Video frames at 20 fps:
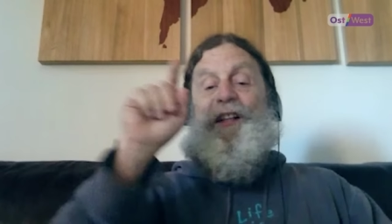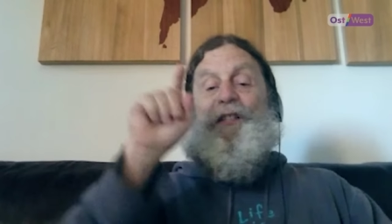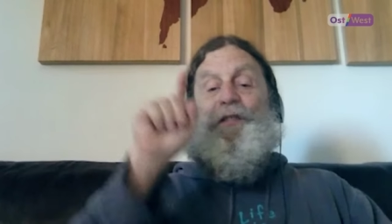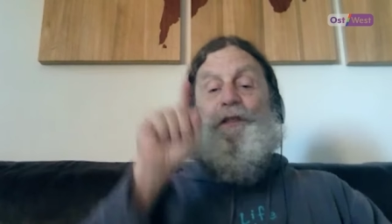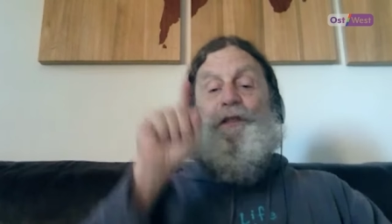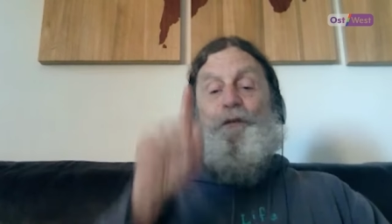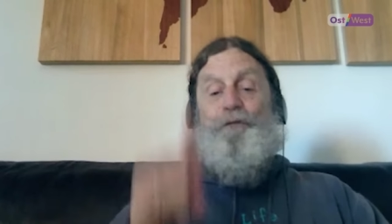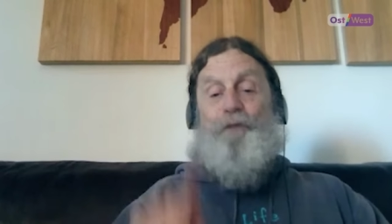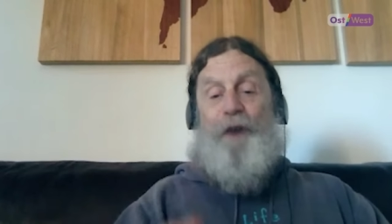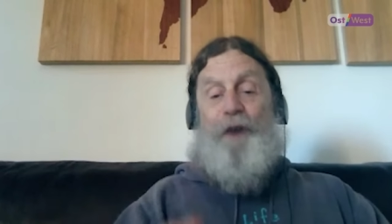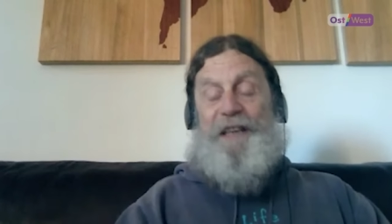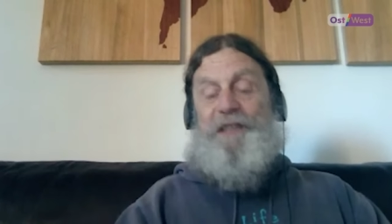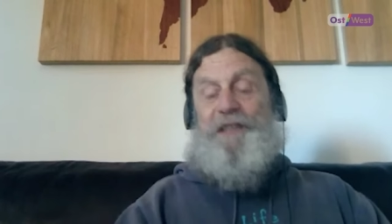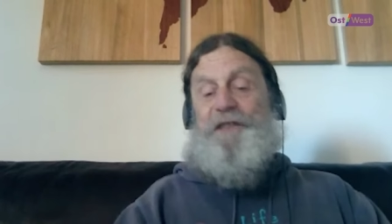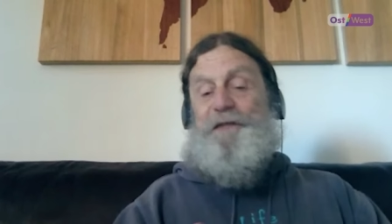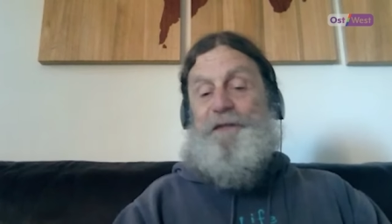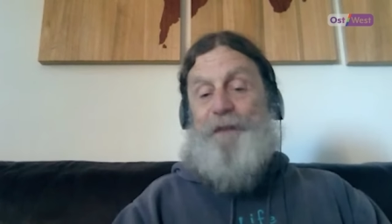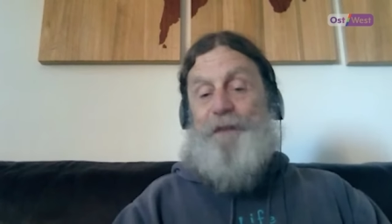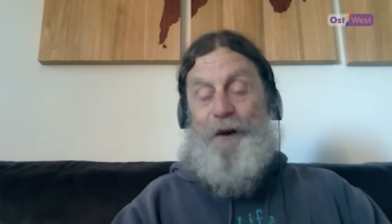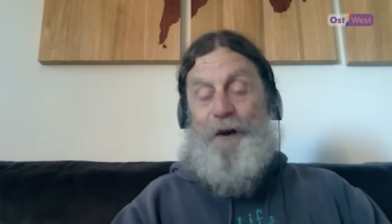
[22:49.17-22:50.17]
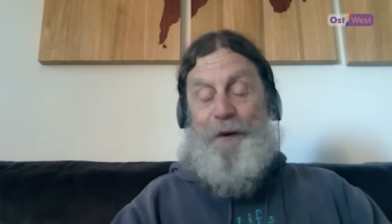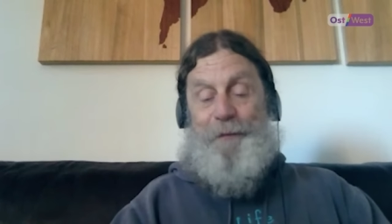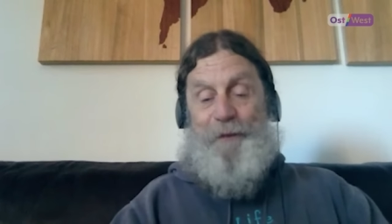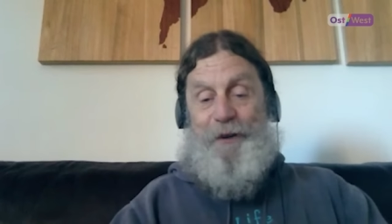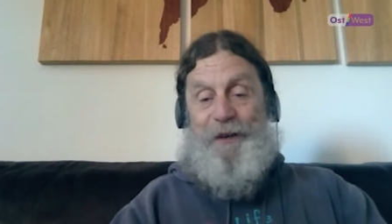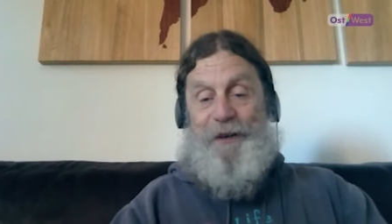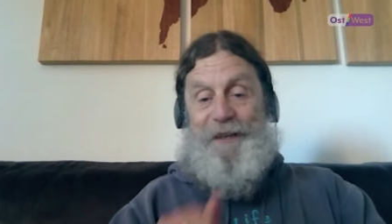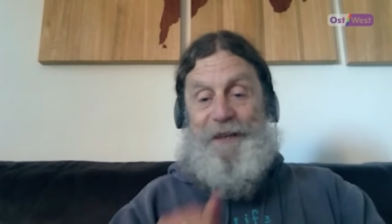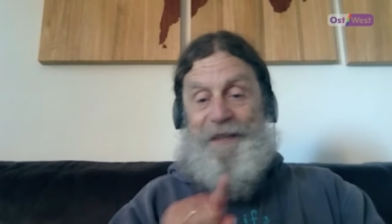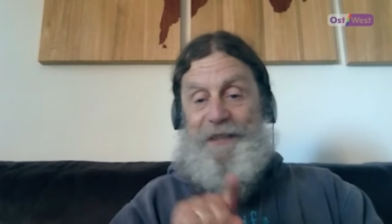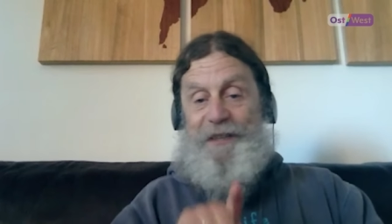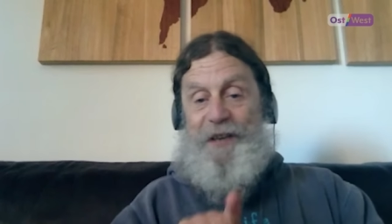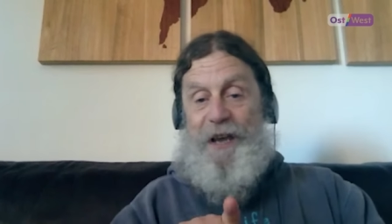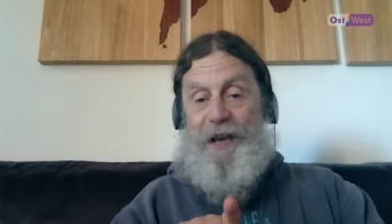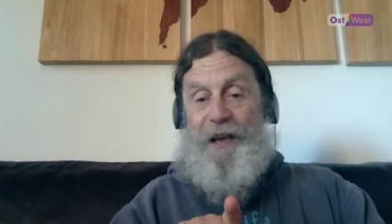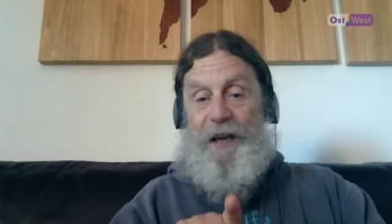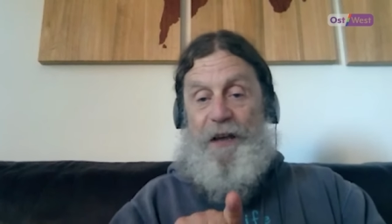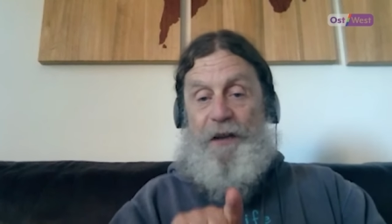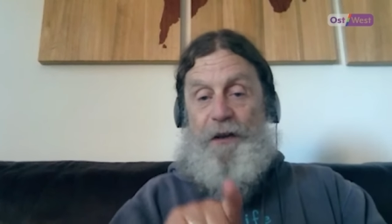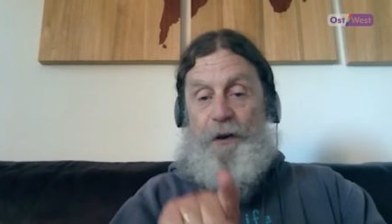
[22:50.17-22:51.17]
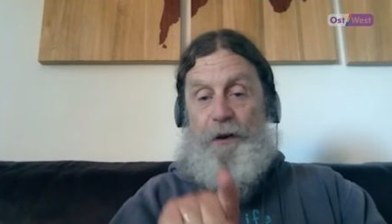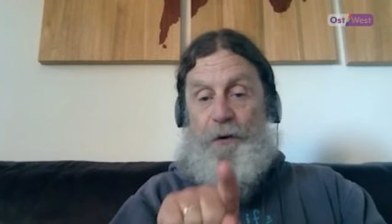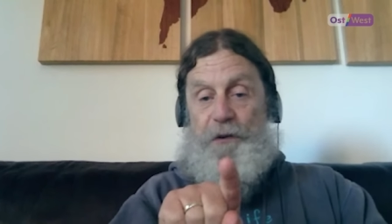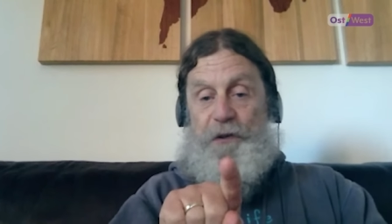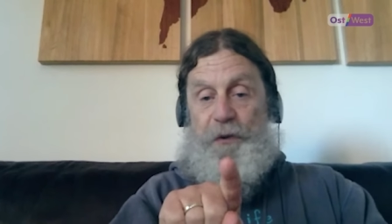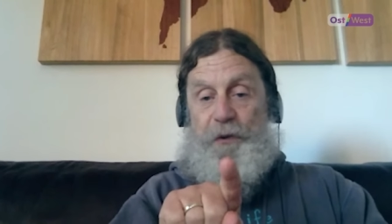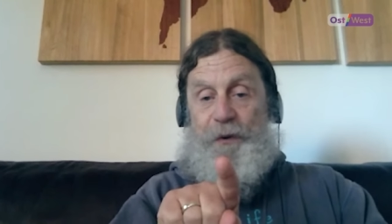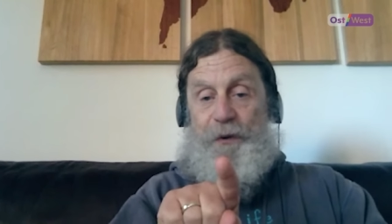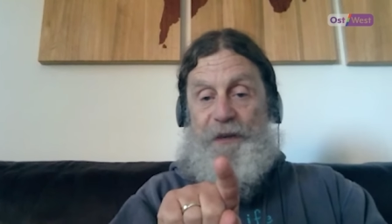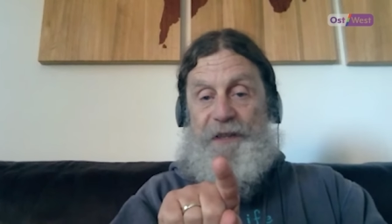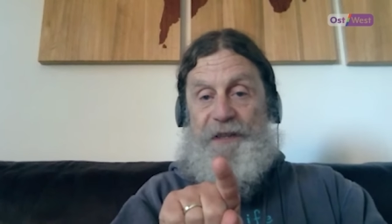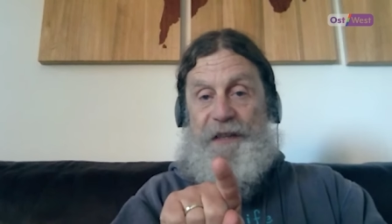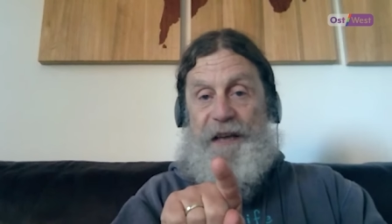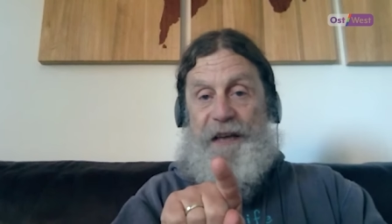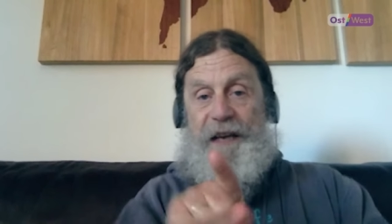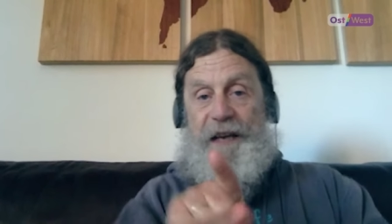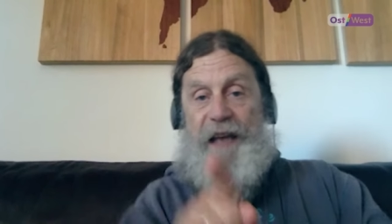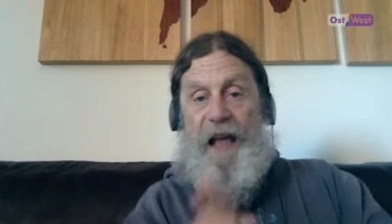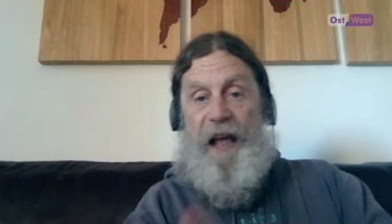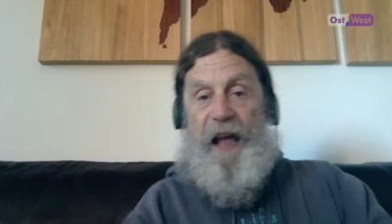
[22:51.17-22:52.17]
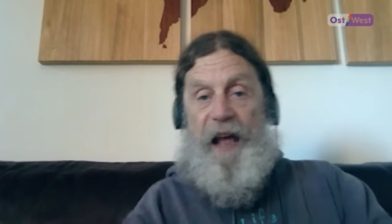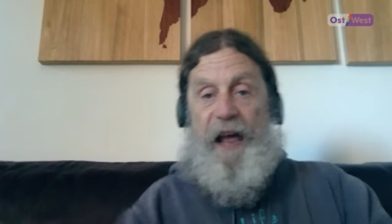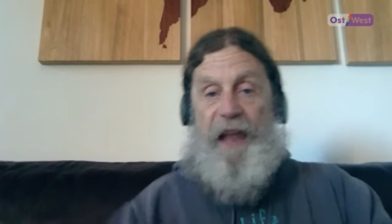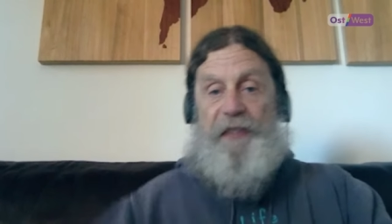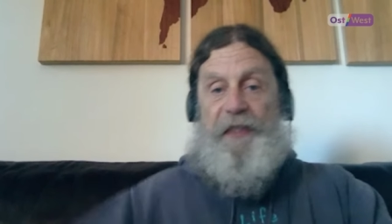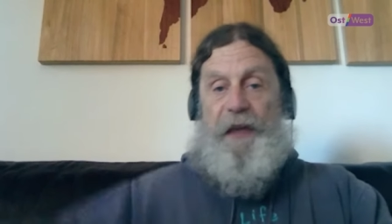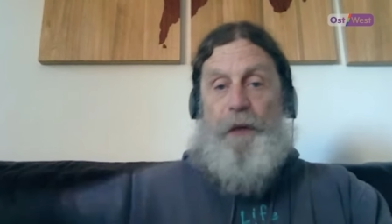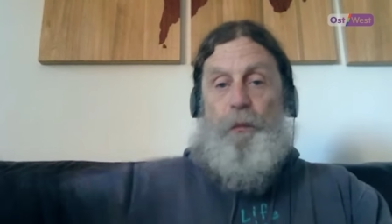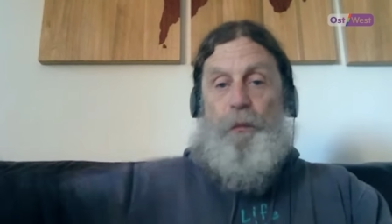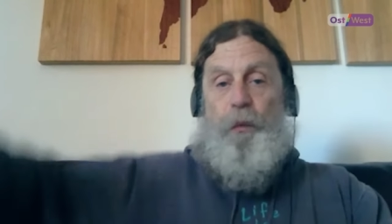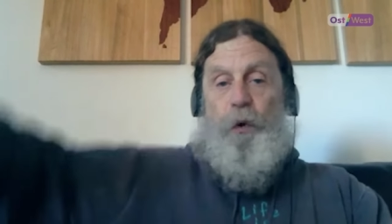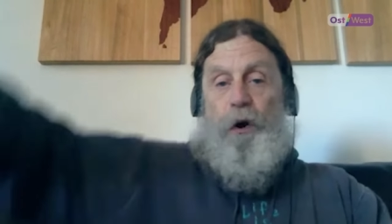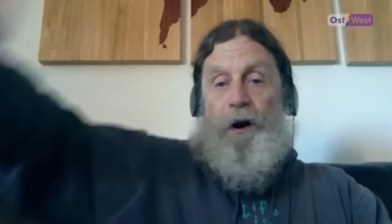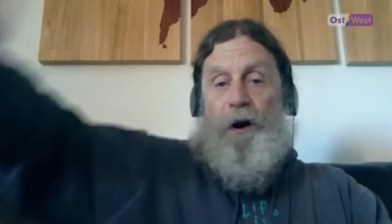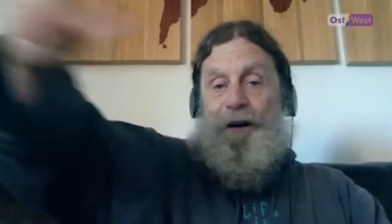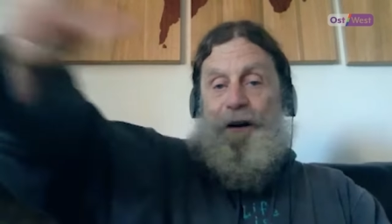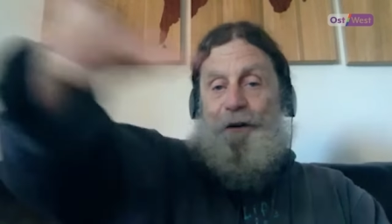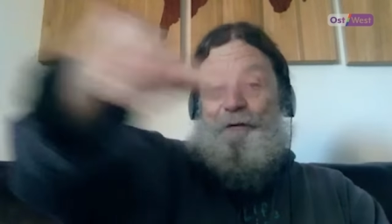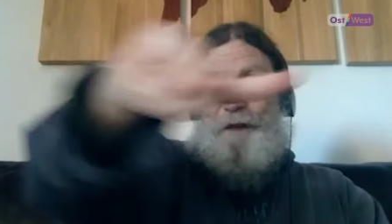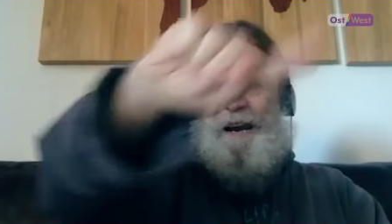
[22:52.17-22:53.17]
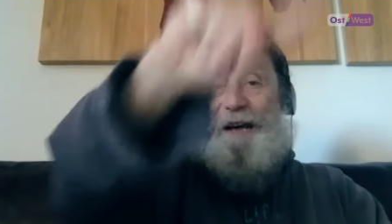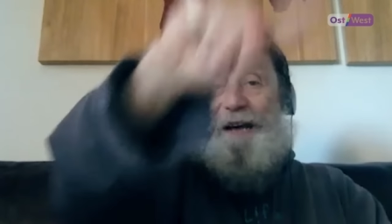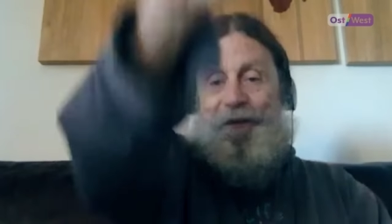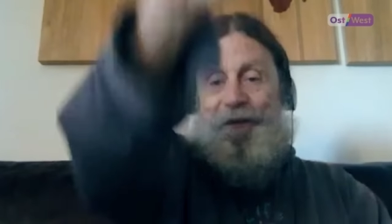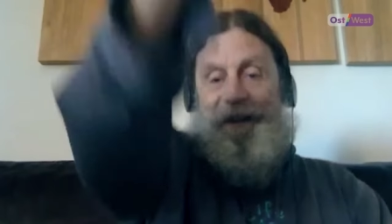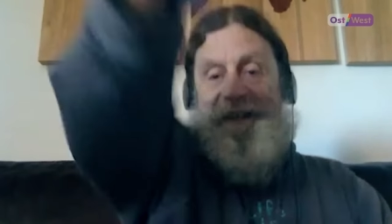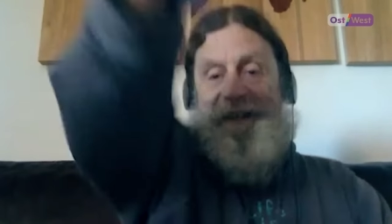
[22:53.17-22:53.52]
the rice farmer kids go towards that and they walk around the